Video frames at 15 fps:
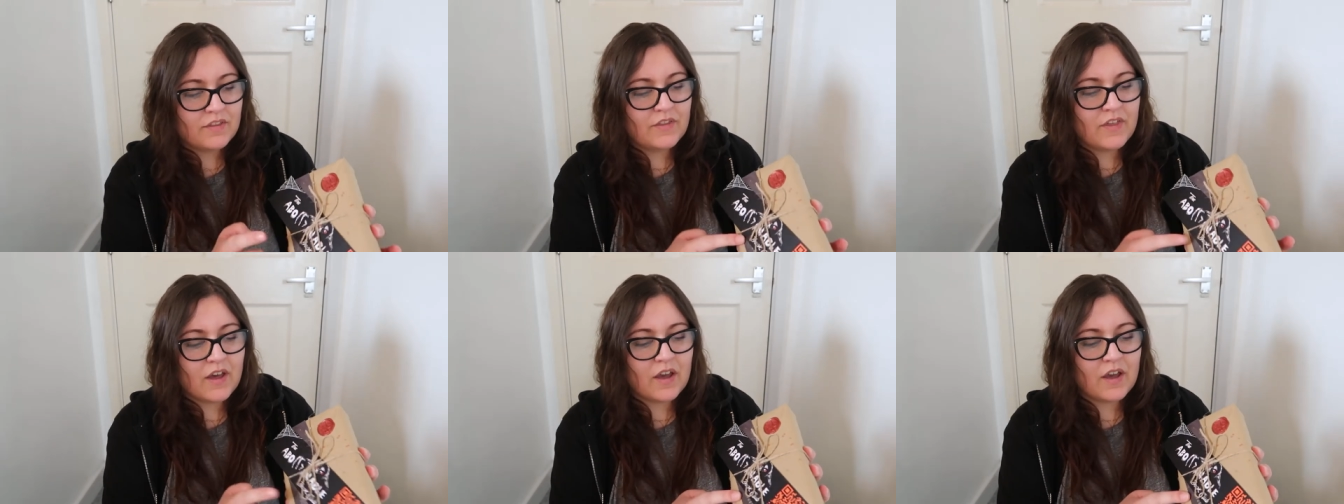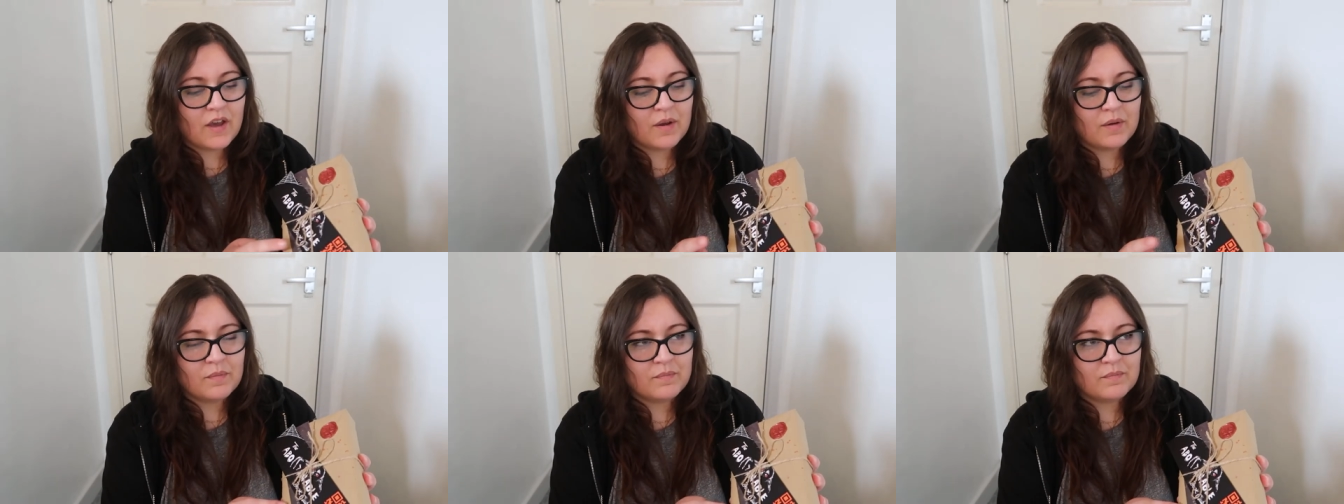
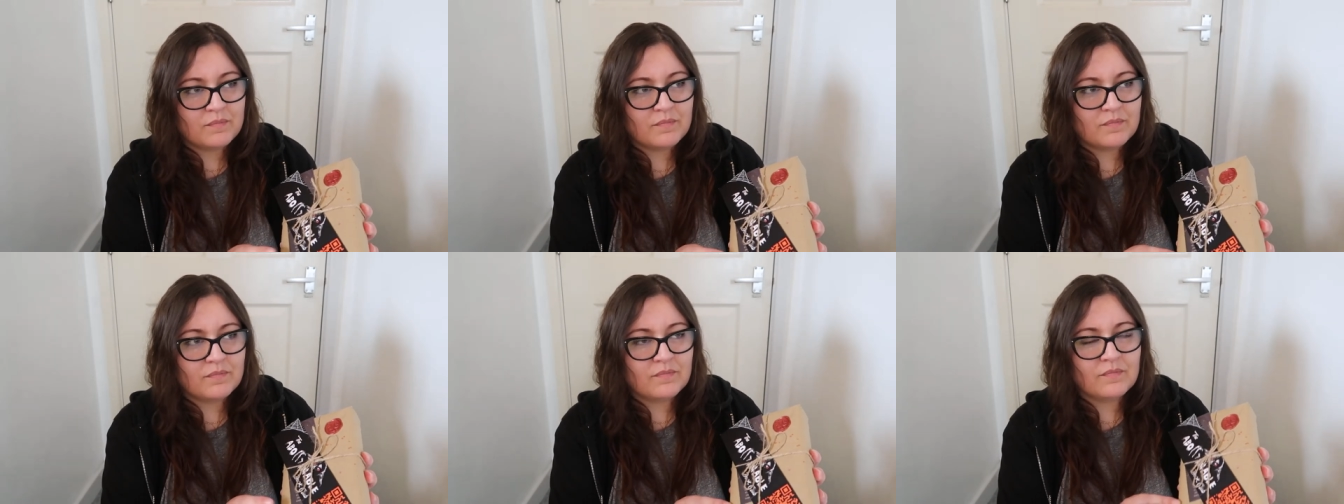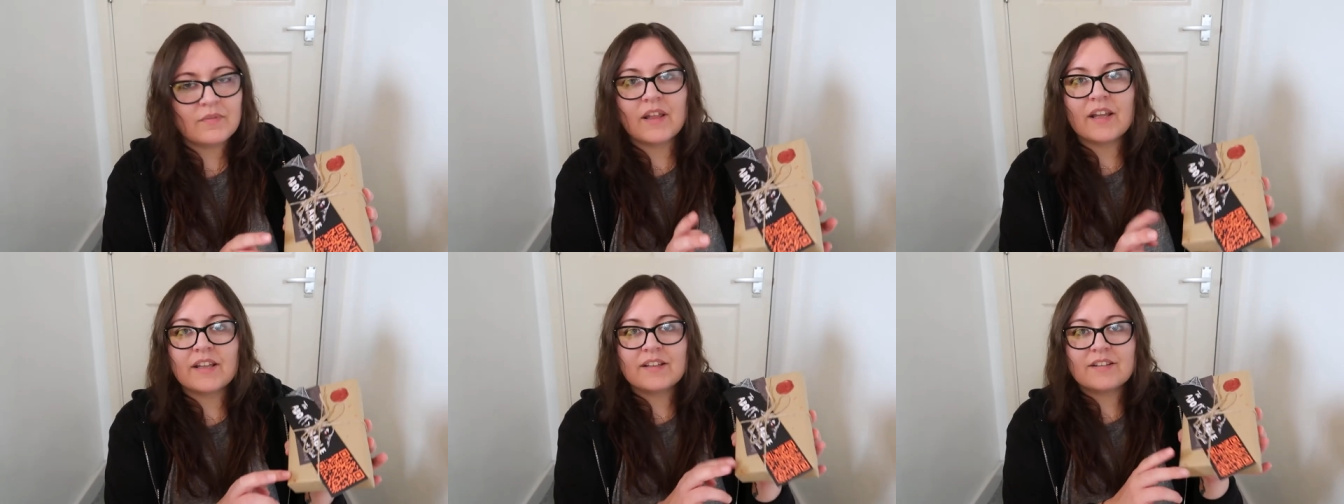the
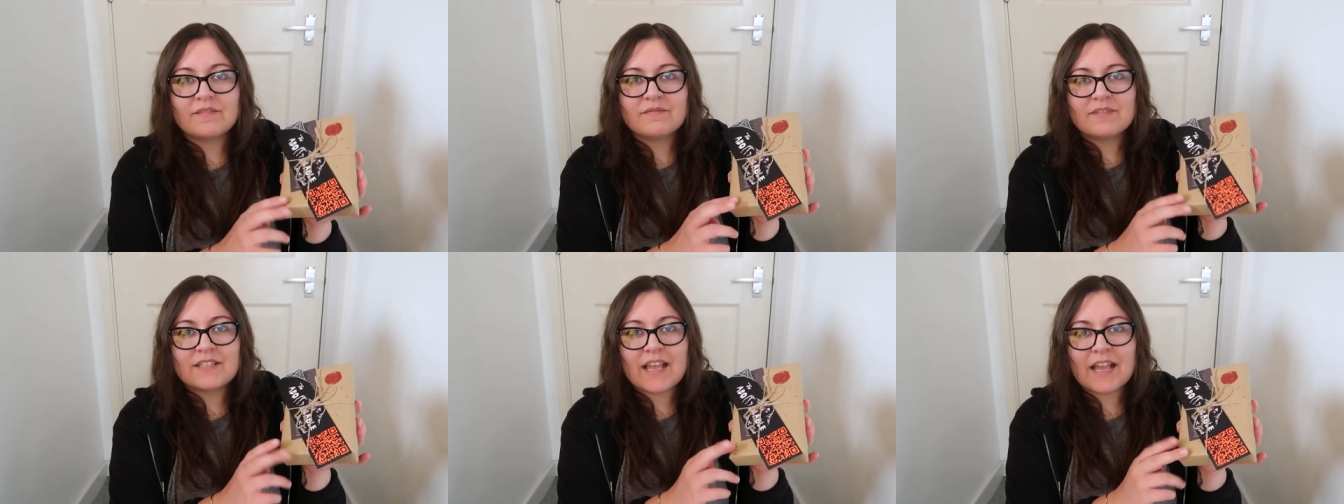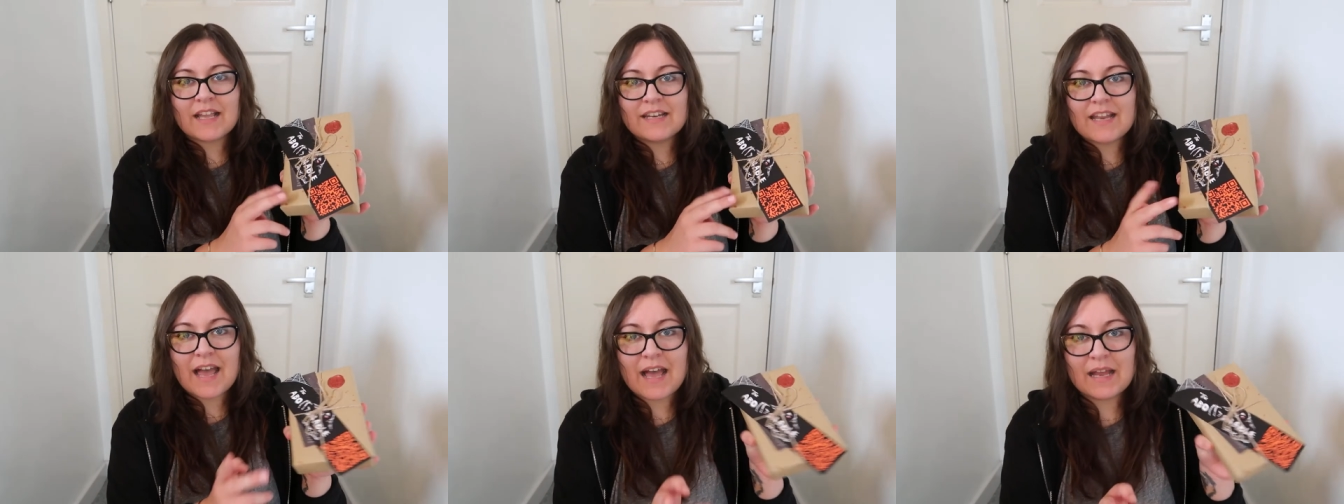like
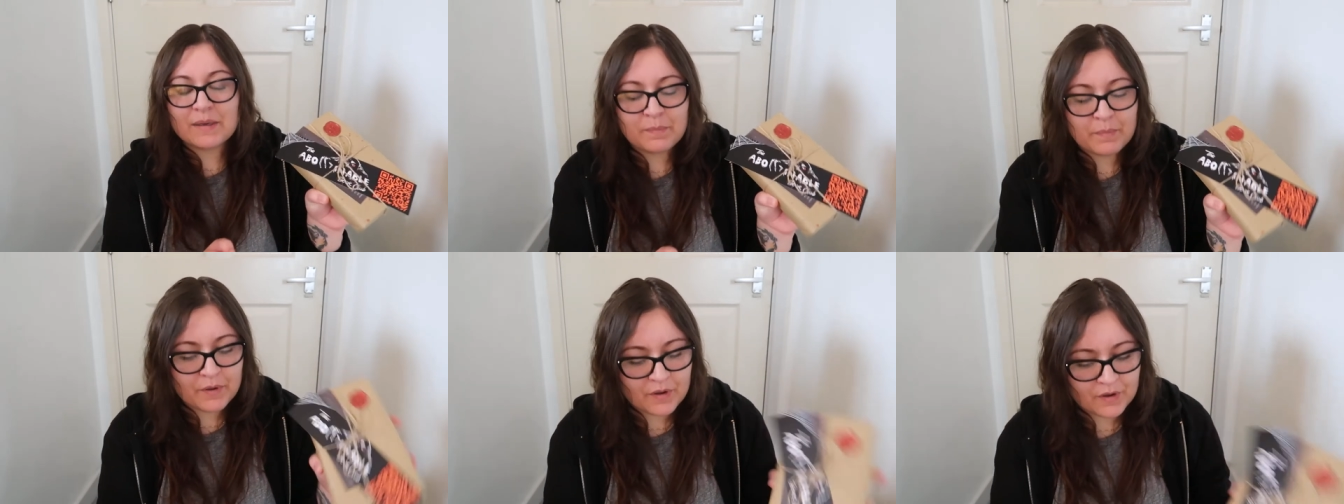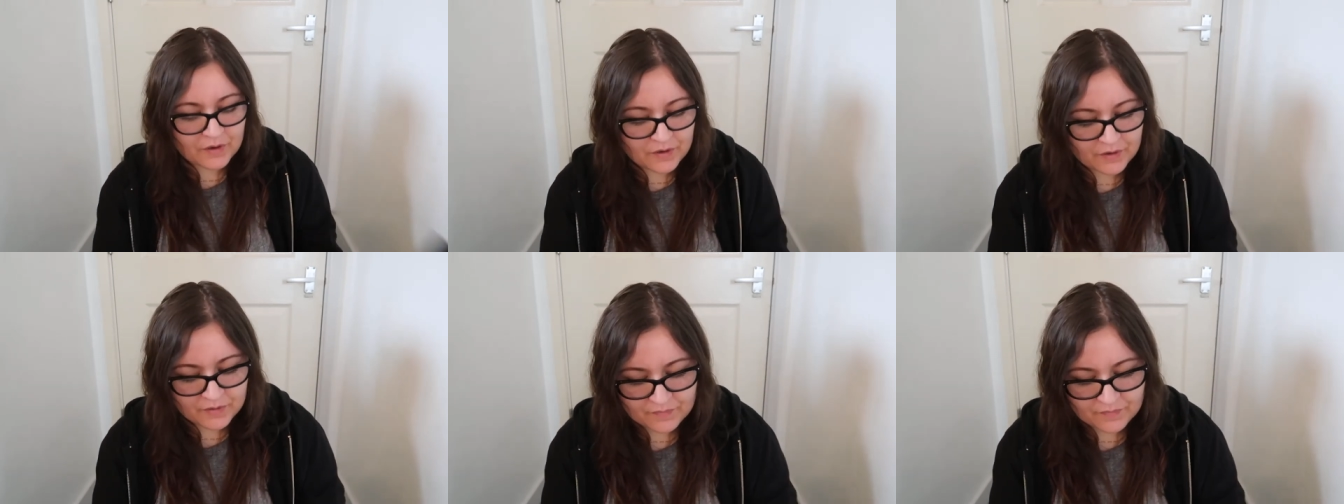second hand book.